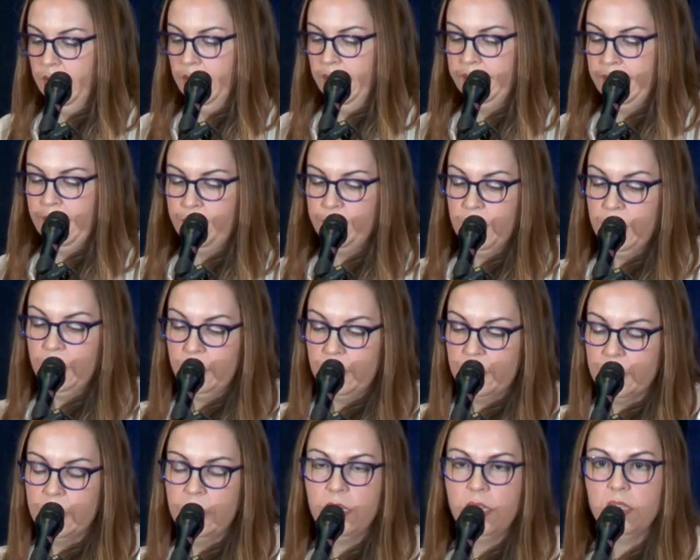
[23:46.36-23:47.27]
And that
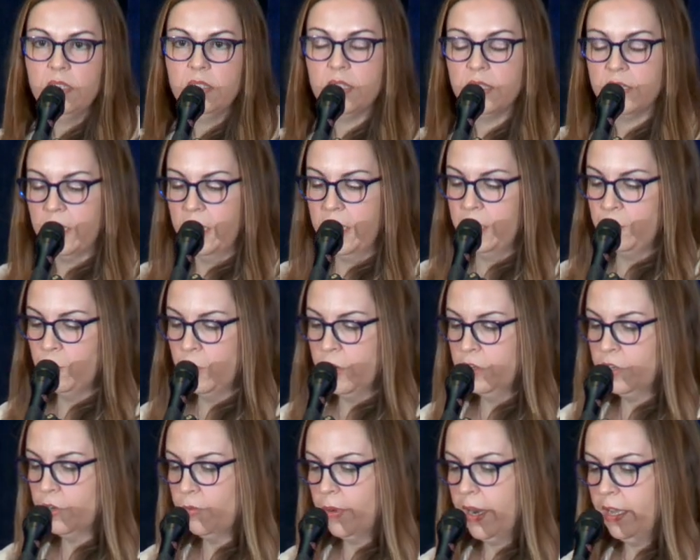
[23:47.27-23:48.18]
means seeking design
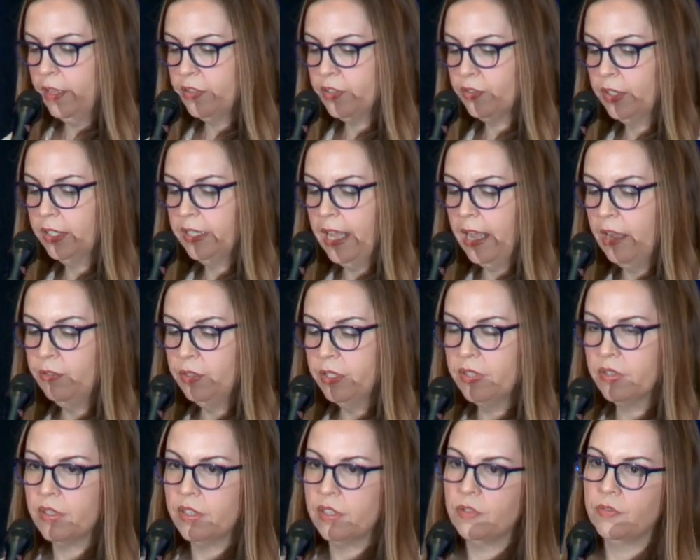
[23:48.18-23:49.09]
workarounds or
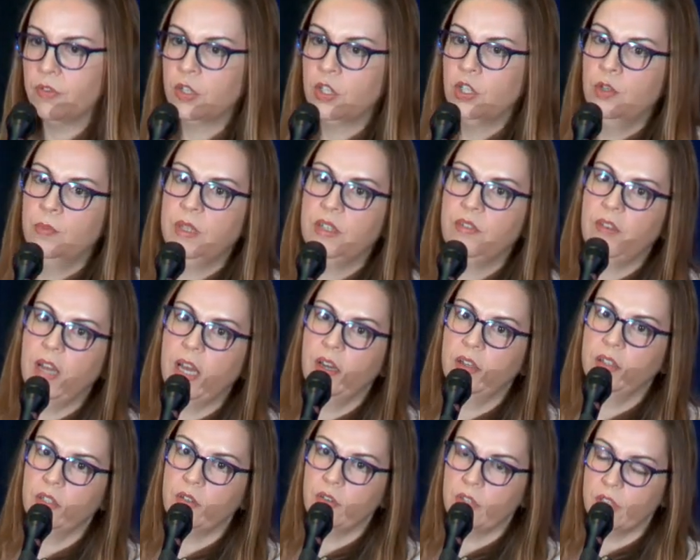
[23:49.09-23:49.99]
allowances for human
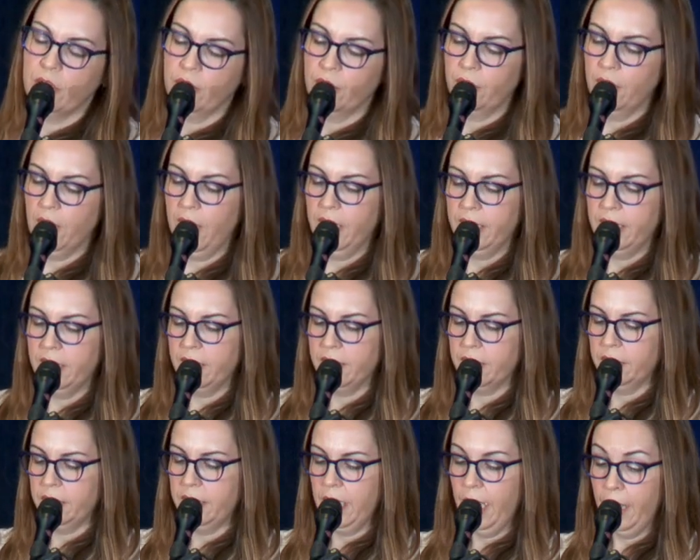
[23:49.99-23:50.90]
values that are not
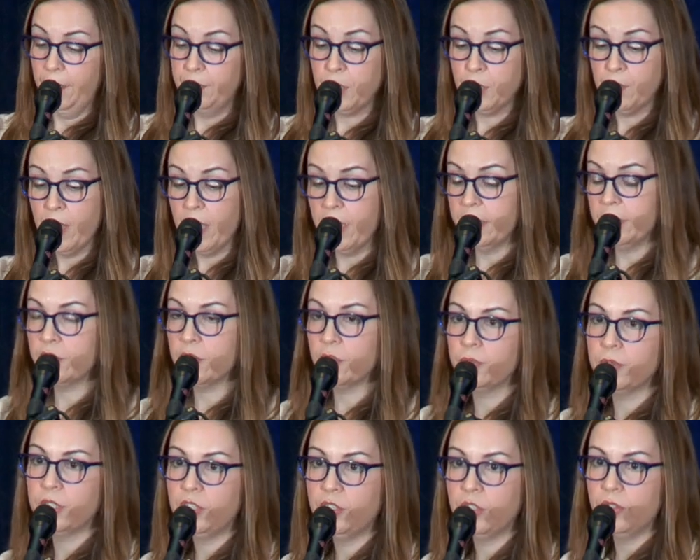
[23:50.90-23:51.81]
easily optimized
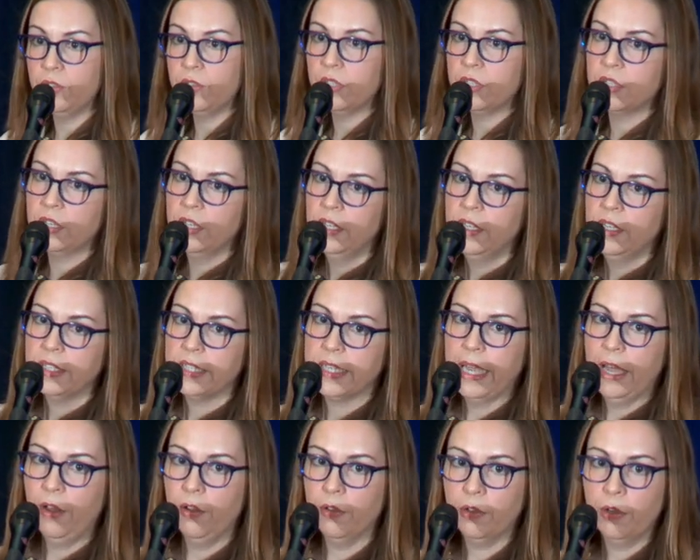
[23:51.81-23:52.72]
or reduced
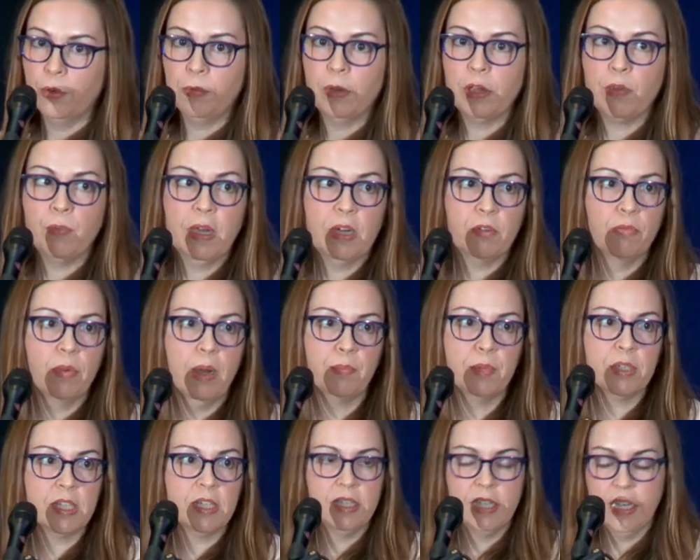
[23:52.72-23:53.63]
to algorithmic
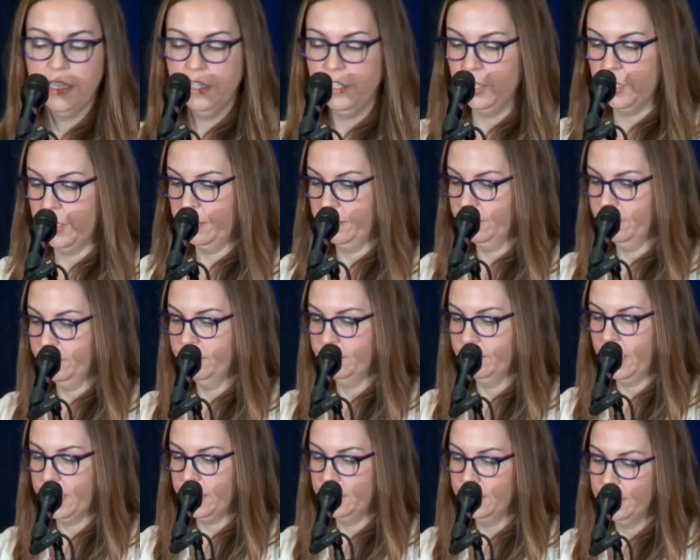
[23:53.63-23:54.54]
representation,
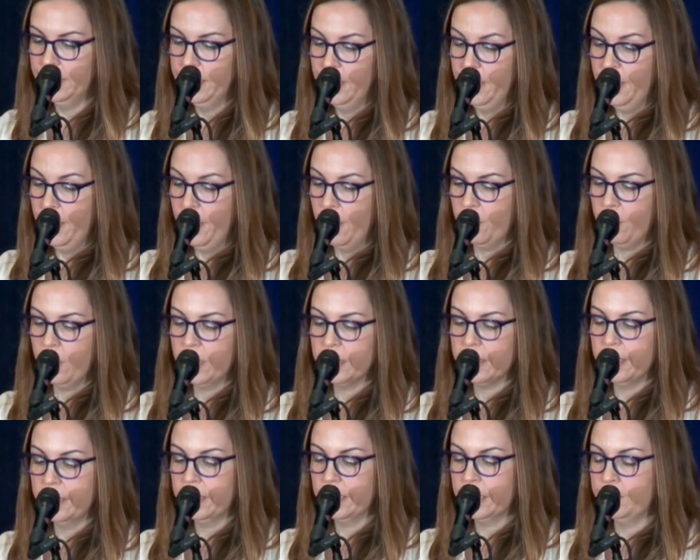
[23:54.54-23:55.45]
right?
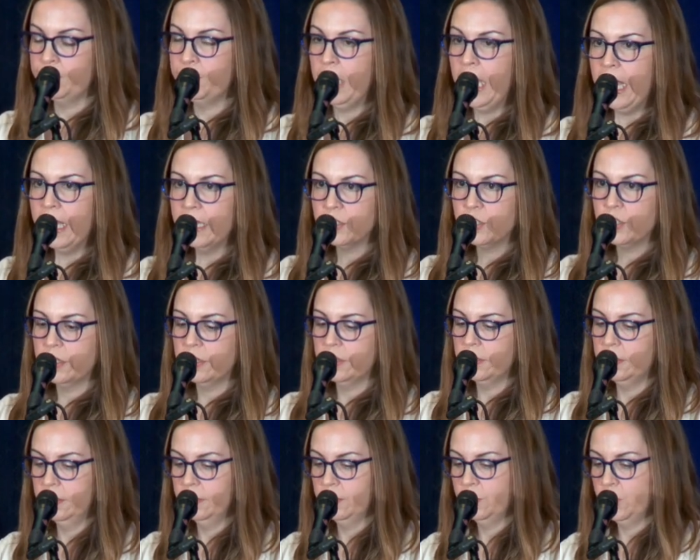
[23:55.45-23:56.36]
Things like
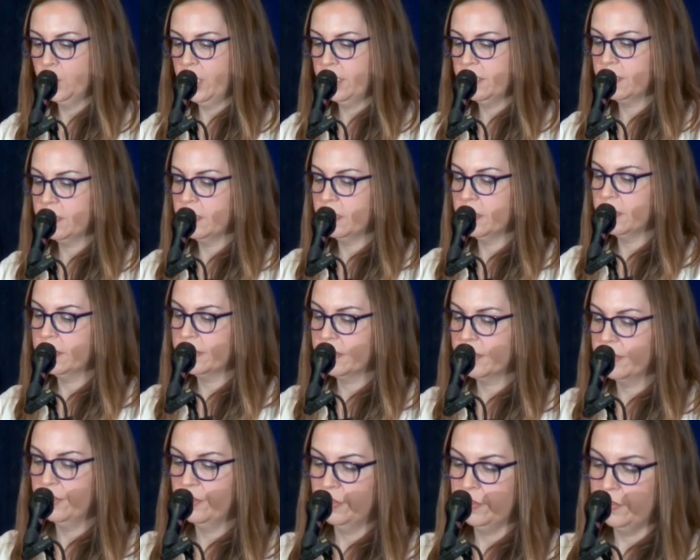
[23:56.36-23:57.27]
compassion,
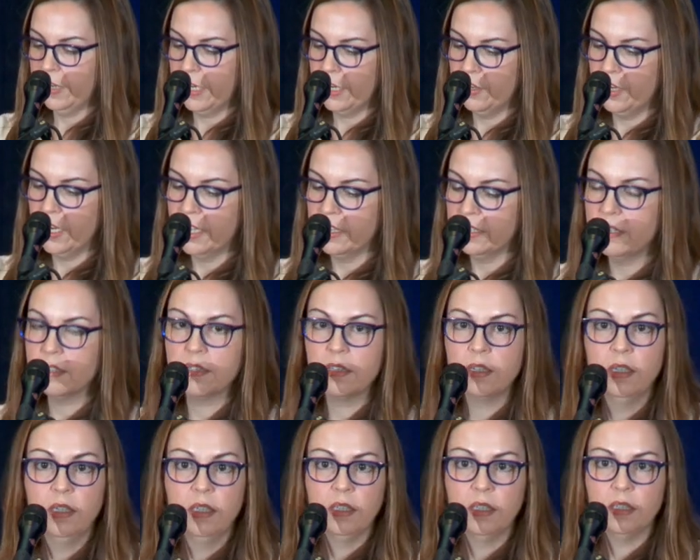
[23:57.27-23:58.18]
justice, fairness,
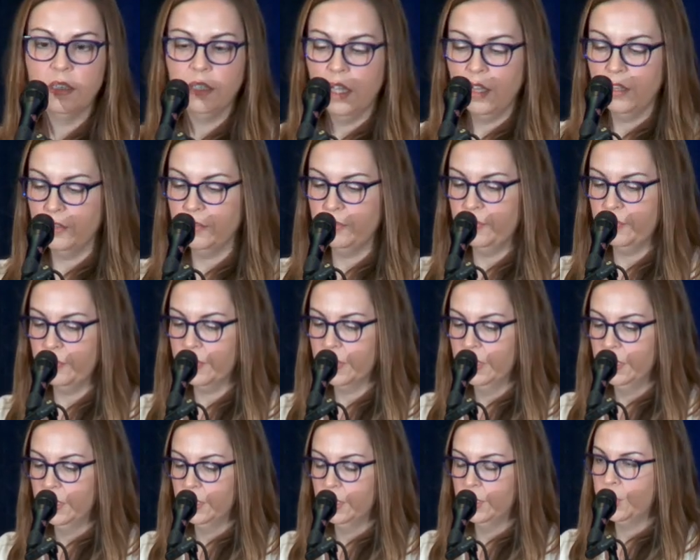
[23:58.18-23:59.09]
love,
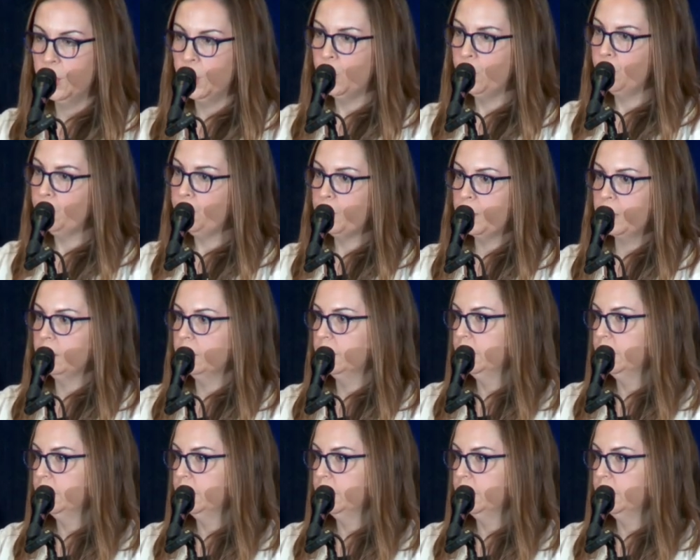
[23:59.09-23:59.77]
hope,